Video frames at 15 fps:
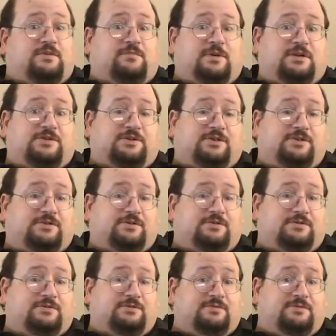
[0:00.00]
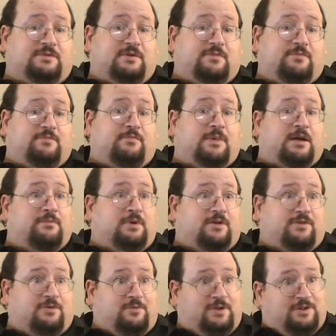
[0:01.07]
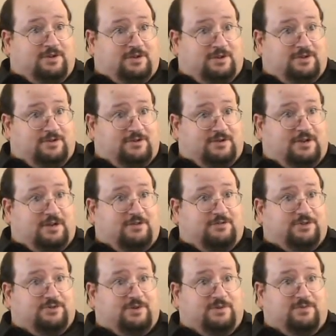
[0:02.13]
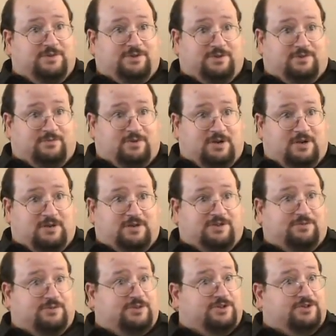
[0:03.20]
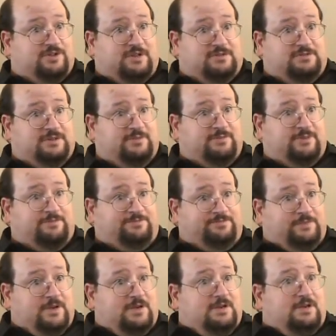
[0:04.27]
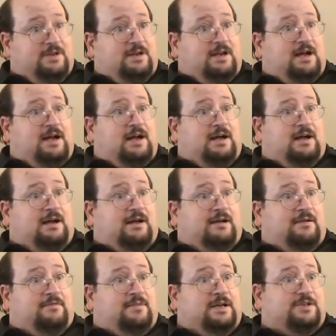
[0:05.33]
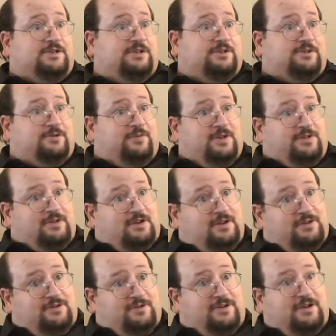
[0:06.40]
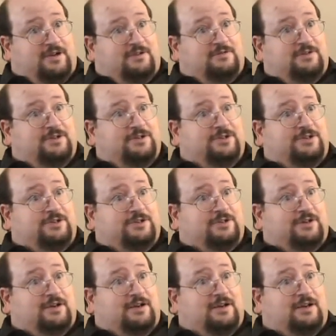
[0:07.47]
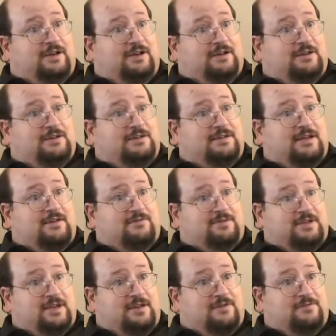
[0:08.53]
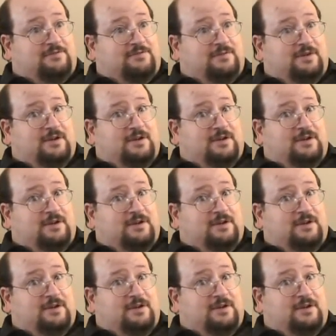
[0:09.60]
my sister, my mother went to Hunter College when it was in the Bronx, which is now Lehman. My sister went to Hunter College downtown,